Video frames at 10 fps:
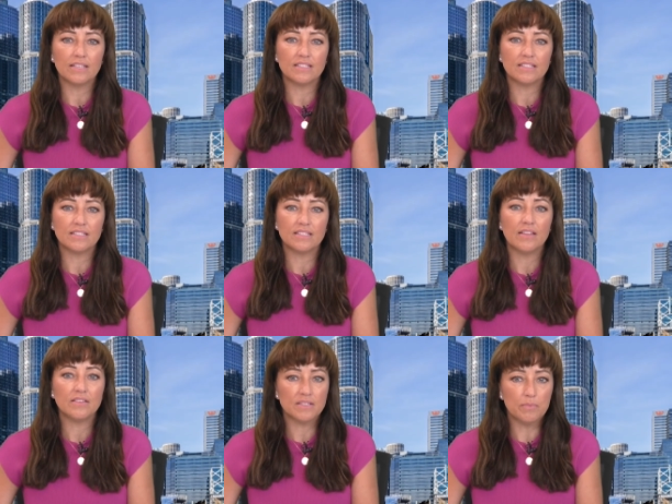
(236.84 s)
the list
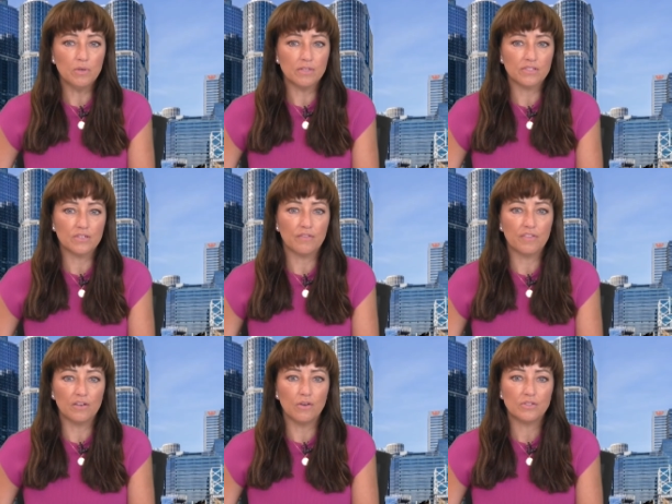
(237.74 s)
and the smallest of
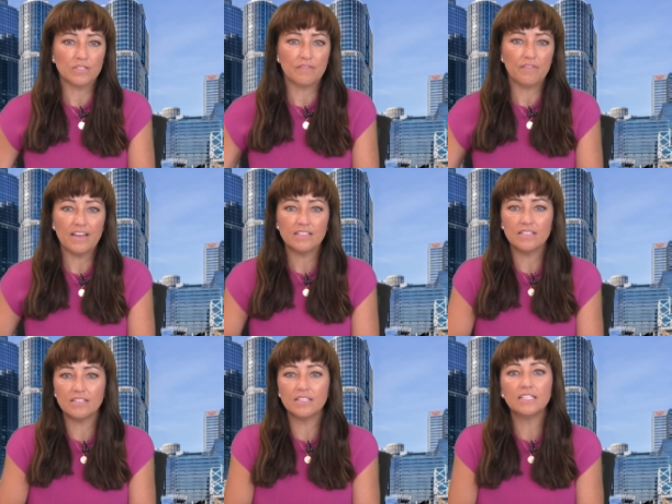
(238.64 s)
the lot, in fact,
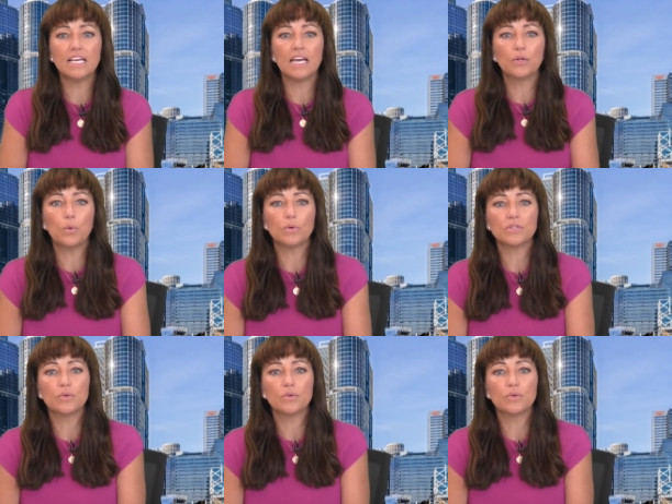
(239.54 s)
is Sydney headquartered